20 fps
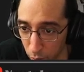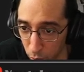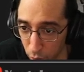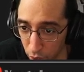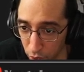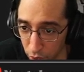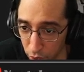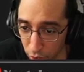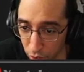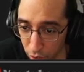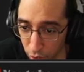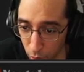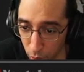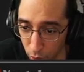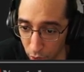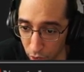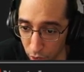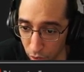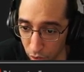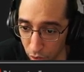we're just
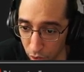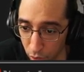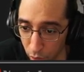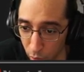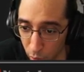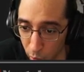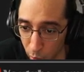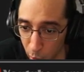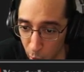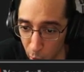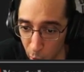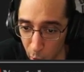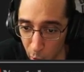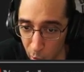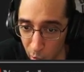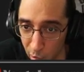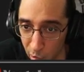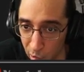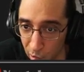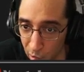going
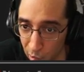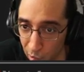to...